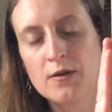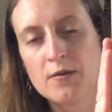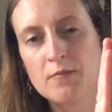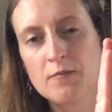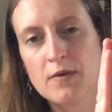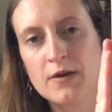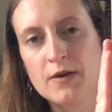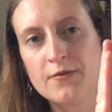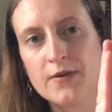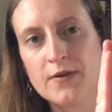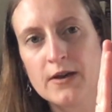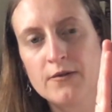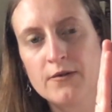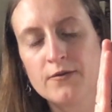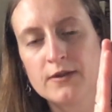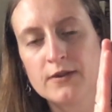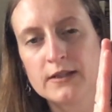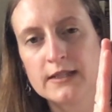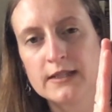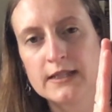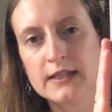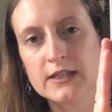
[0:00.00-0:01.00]
my favourite
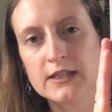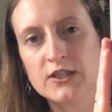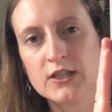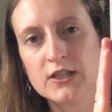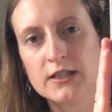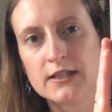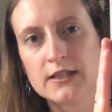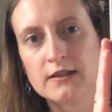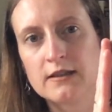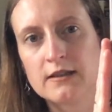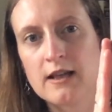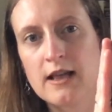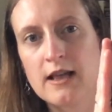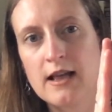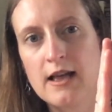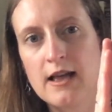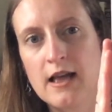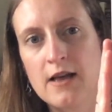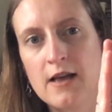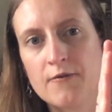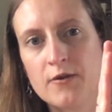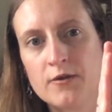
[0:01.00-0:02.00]
stitches
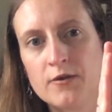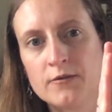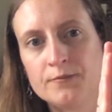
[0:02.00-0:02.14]
ever.